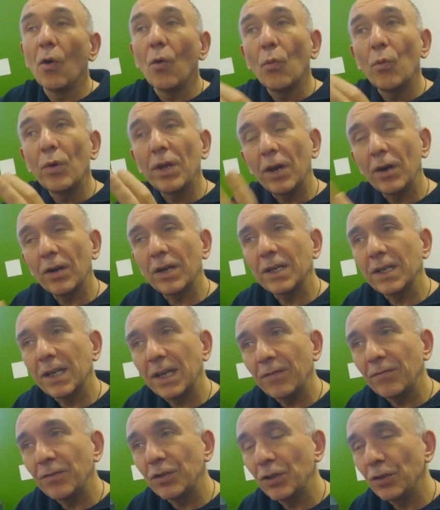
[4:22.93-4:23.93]
We are going to
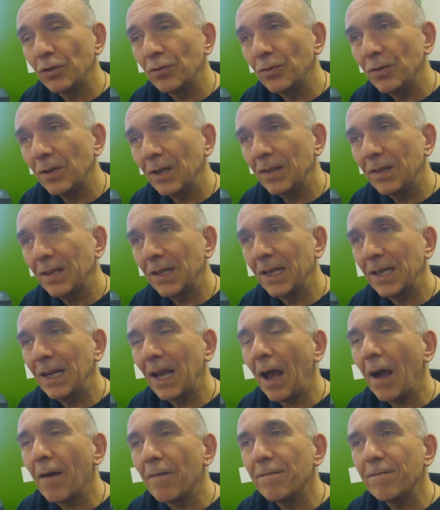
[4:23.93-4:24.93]
give you
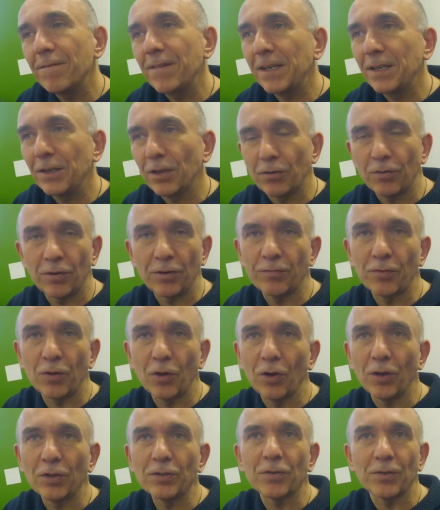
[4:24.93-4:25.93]
a finger of
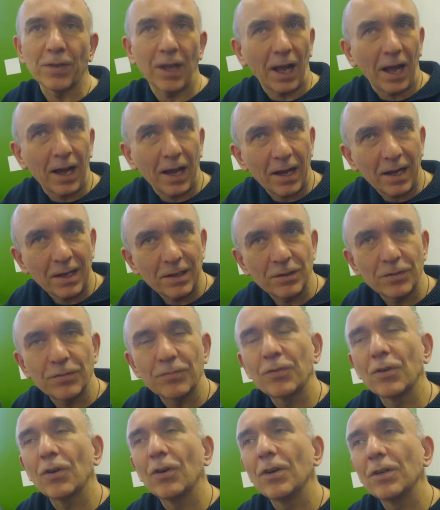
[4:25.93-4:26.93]
God or the hand of
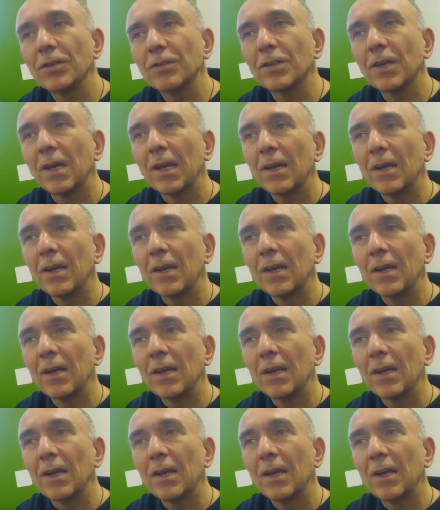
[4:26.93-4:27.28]
God,